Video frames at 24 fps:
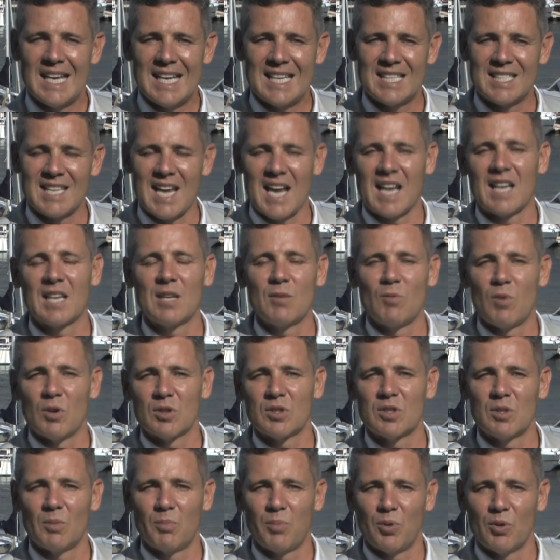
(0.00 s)
exactly
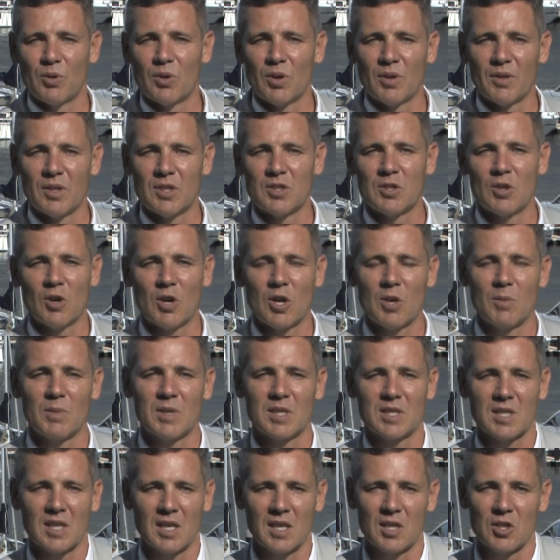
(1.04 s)
what to put on the
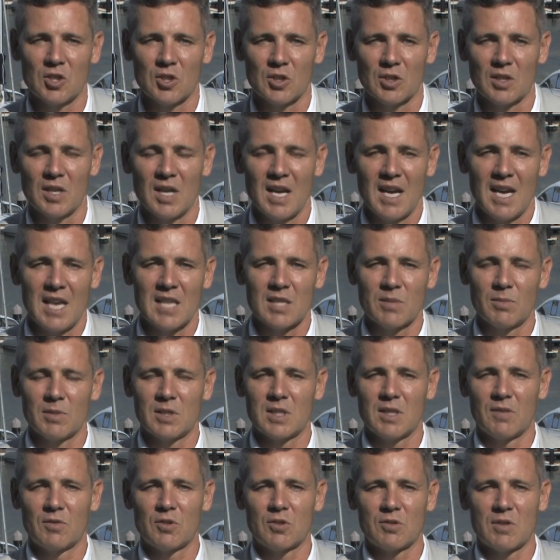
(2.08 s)
documentation.
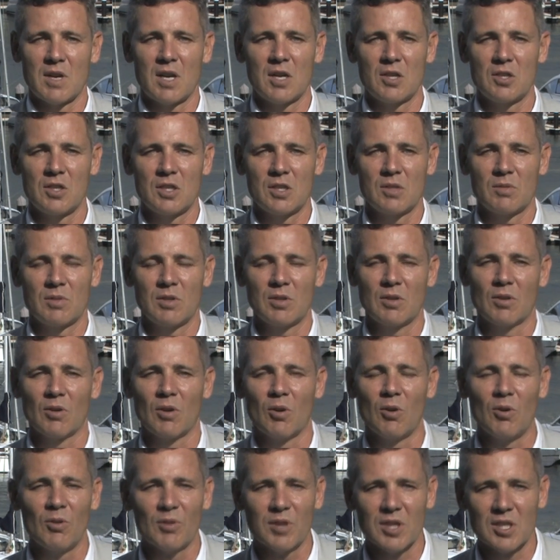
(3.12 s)
SMSF Strategies, we do it
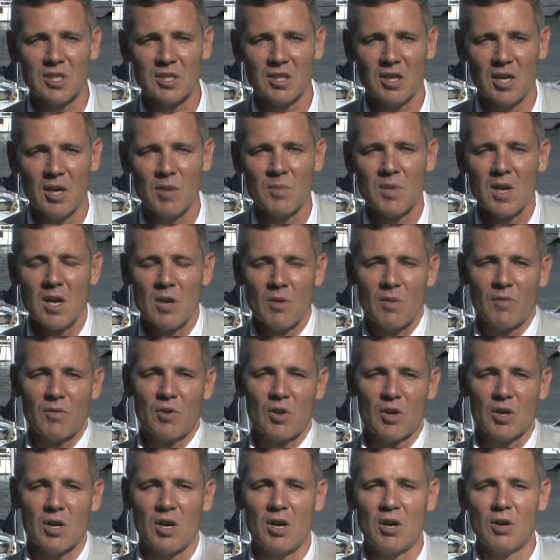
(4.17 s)
all the time. We've
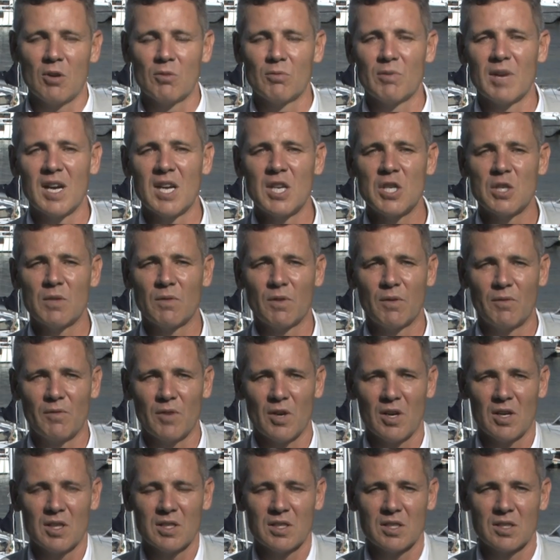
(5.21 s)
got a whole range of
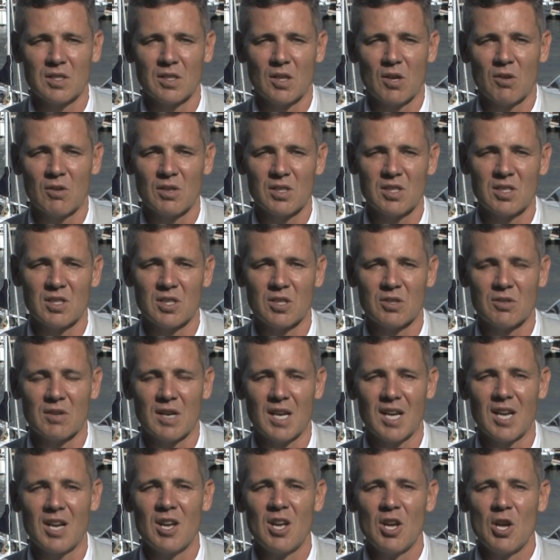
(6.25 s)
advisors across
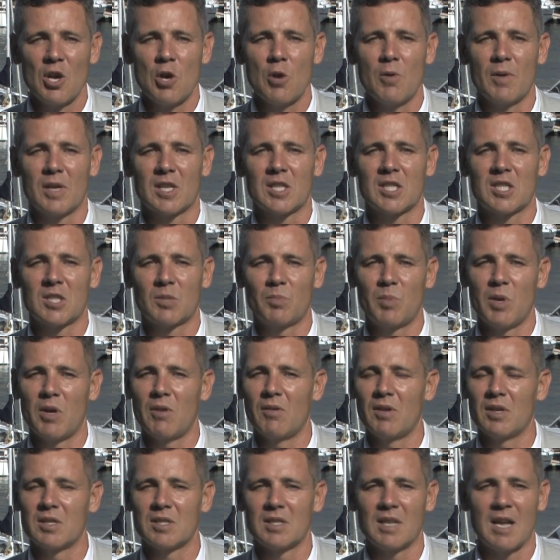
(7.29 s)
Australia who are
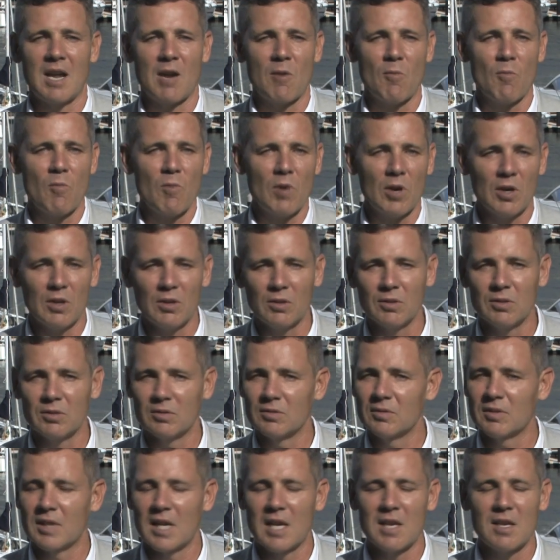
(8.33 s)
experienced and
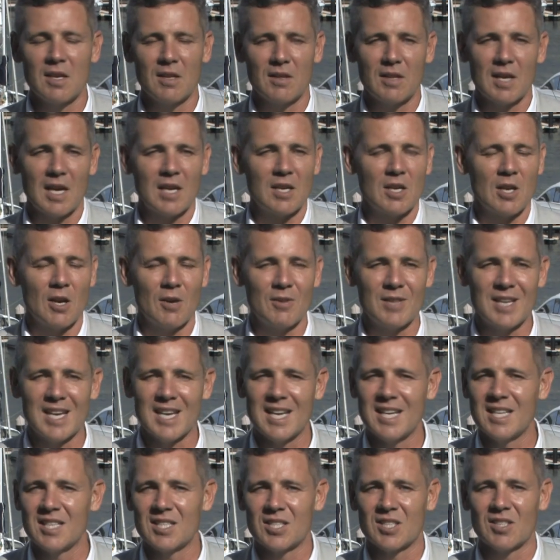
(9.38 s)
they know the
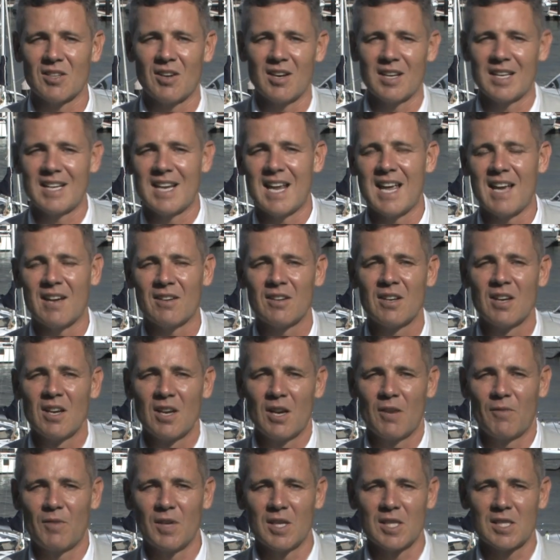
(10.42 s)
inside and out
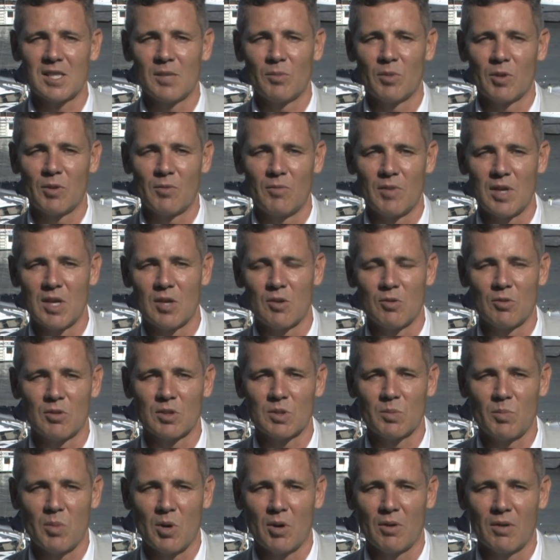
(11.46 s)
of these limited
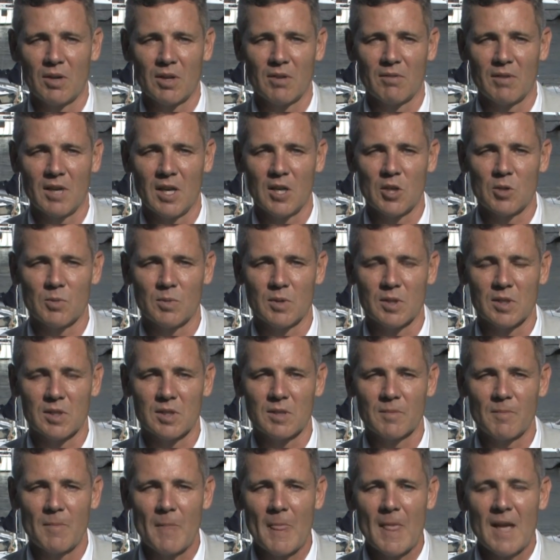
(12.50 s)
recourse borrowing
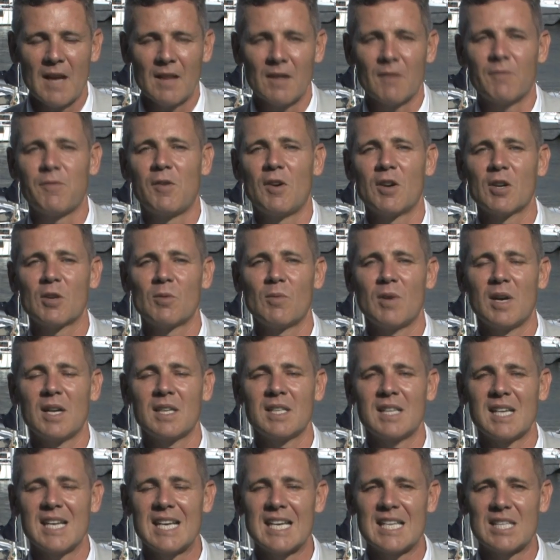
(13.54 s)
arrangements. The final
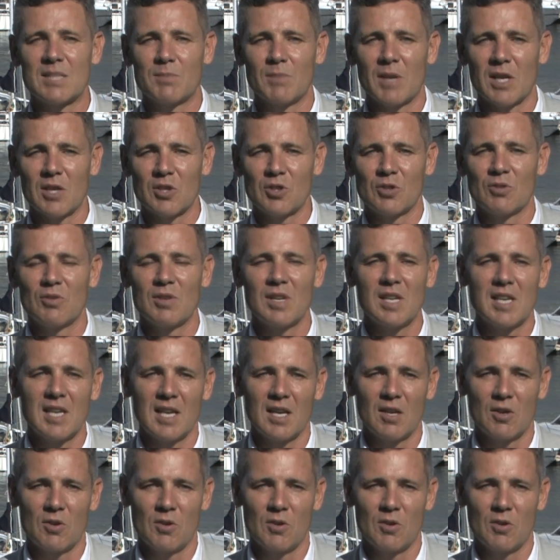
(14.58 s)
one is make sure you get a